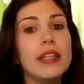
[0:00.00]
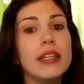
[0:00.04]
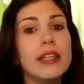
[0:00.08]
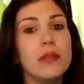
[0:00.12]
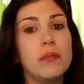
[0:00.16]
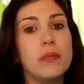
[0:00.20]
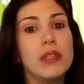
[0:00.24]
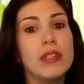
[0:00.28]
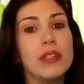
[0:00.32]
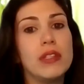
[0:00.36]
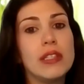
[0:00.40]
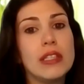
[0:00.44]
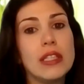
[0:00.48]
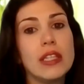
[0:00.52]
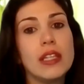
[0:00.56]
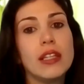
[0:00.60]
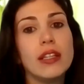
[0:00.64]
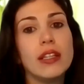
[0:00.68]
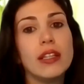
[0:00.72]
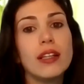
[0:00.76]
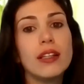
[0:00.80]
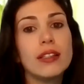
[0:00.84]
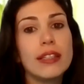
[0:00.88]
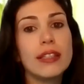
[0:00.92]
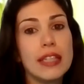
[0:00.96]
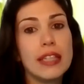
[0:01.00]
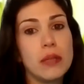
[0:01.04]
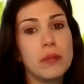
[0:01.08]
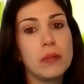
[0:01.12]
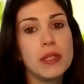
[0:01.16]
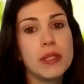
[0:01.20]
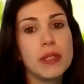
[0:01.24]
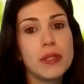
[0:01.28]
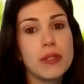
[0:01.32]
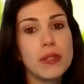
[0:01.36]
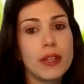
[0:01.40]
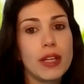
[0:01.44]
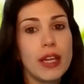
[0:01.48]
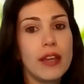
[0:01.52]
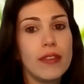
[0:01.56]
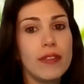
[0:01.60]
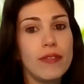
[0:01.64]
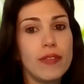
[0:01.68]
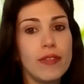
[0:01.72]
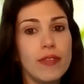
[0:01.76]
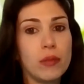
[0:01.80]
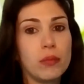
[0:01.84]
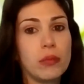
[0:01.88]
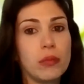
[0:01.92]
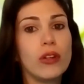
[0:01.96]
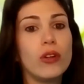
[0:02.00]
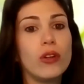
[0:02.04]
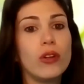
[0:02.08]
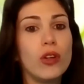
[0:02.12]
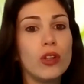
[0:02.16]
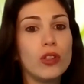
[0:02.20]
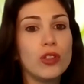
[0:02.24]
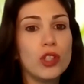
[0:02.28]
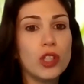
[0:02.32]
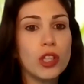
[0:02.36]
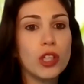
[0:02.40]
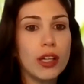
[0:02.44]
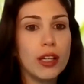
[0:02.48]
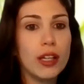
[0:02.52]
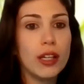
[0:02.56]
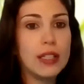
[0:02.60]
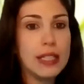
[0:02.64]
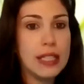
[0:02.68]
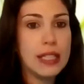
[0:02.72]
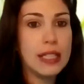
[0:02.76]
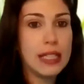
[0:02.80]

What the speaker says: in Medicinal Chemistry and Pharmacological